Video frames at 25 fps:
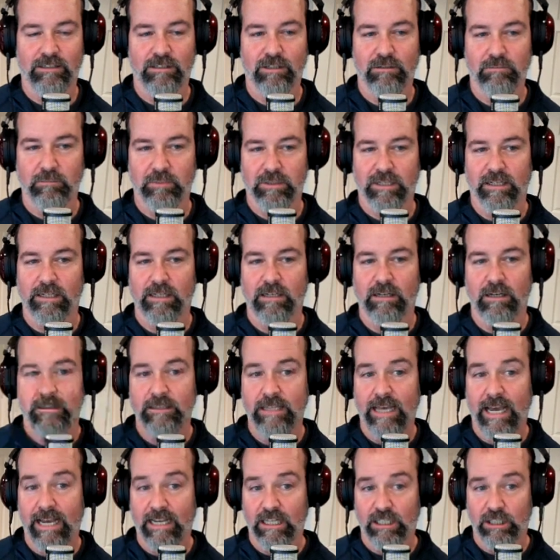You're bidding on
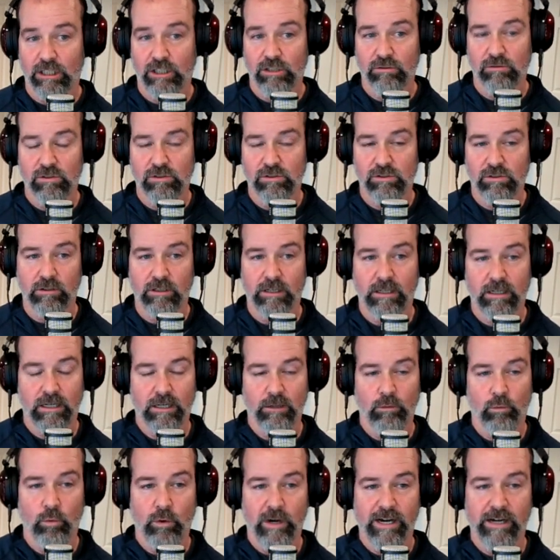that user,
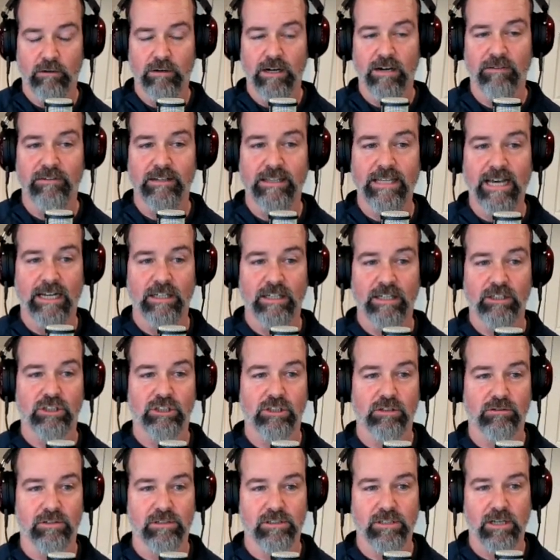and wherever that
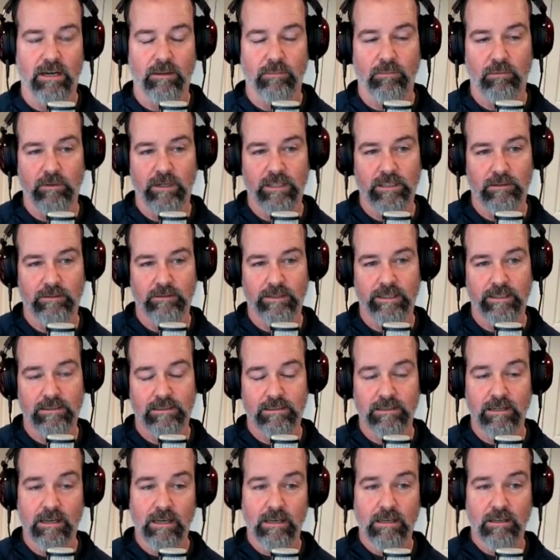shows up, whether
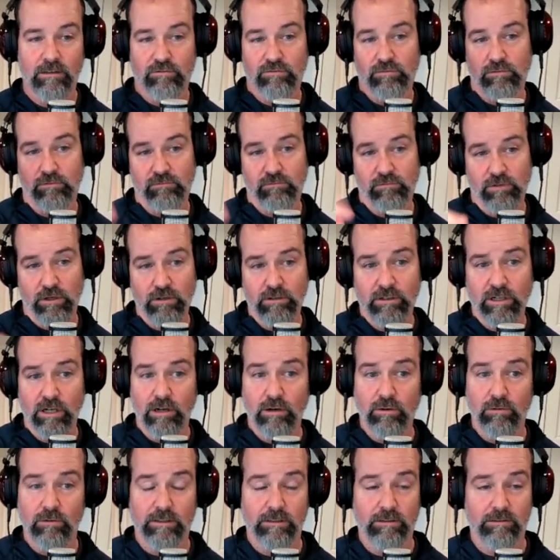it's through Roku,
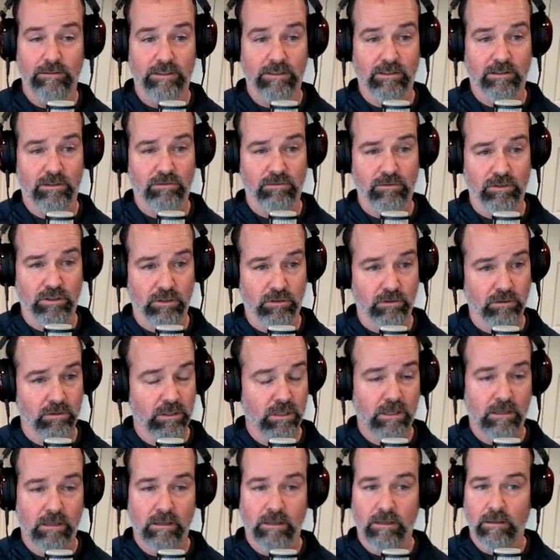whether it's through
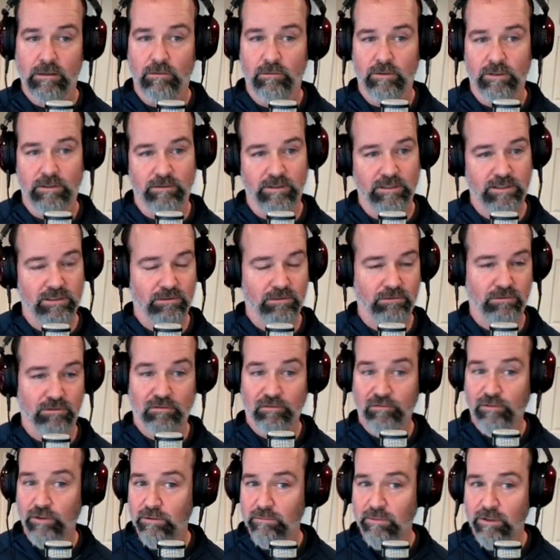whether it's through
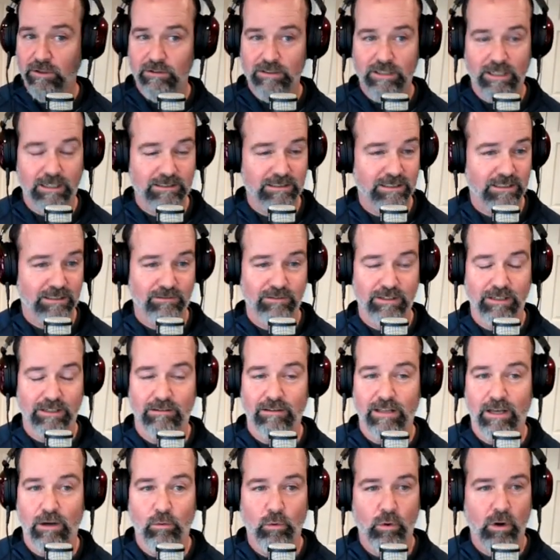
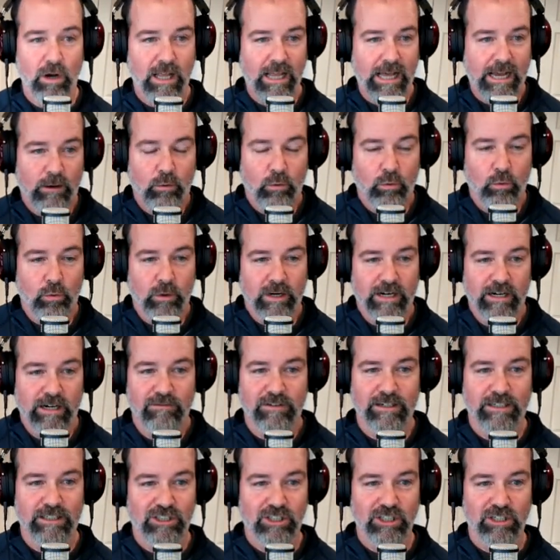fubo.tv like
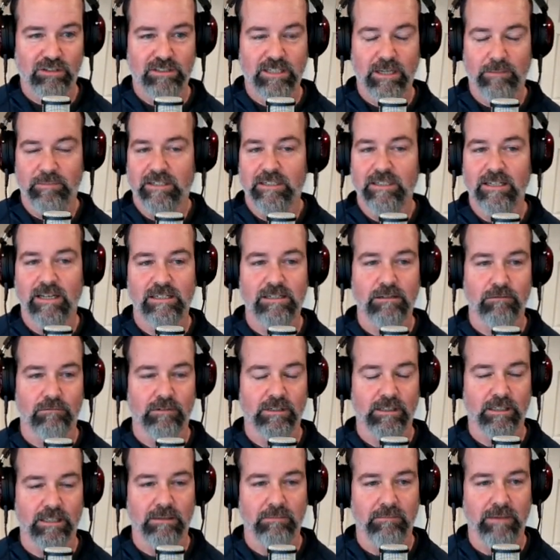wherever it shows up it doesn't
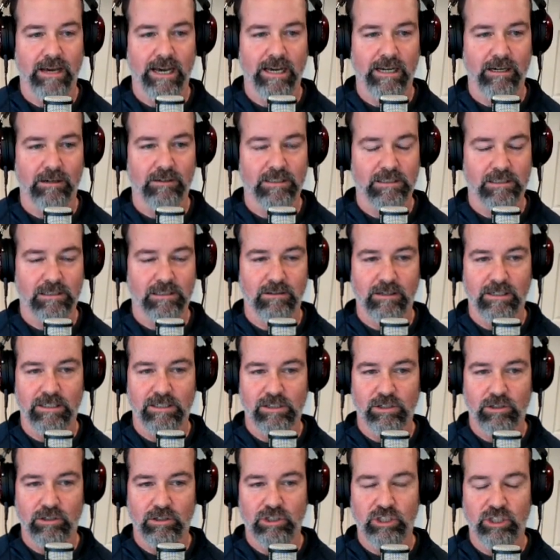really matter as long
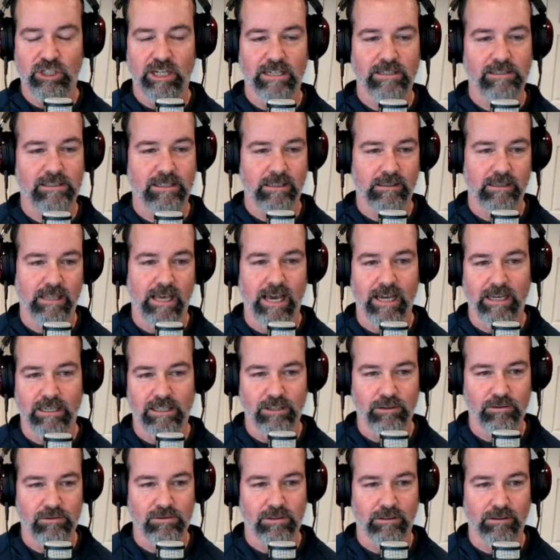as you're chasing that
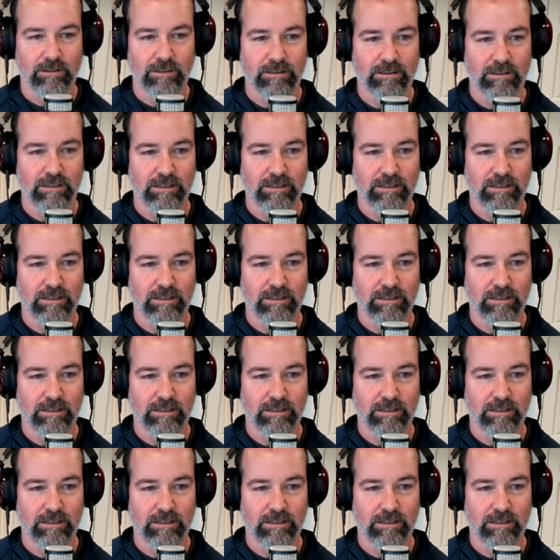user